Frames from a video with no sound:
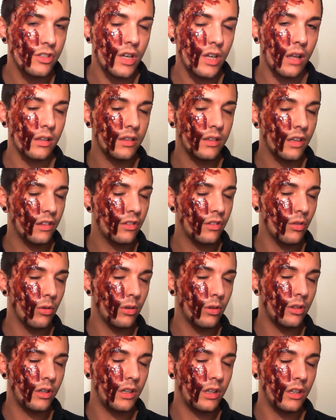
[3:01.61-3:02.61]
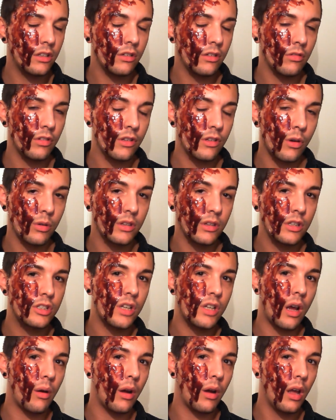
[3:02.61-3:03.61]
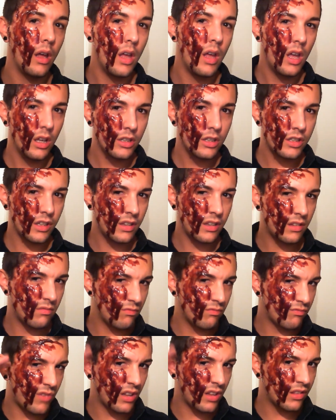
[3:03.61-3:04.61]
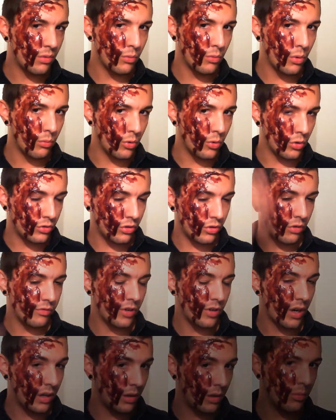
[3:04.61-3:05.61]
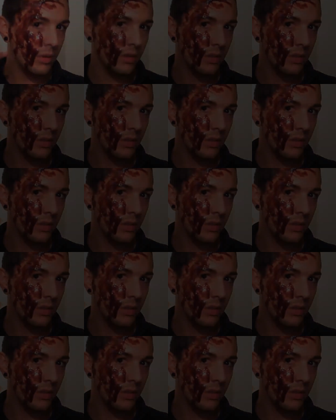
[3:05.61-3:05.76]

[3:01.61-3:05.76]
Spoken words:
it's gelatin, so all you need to do is go in the shower, just run some warm water over it and it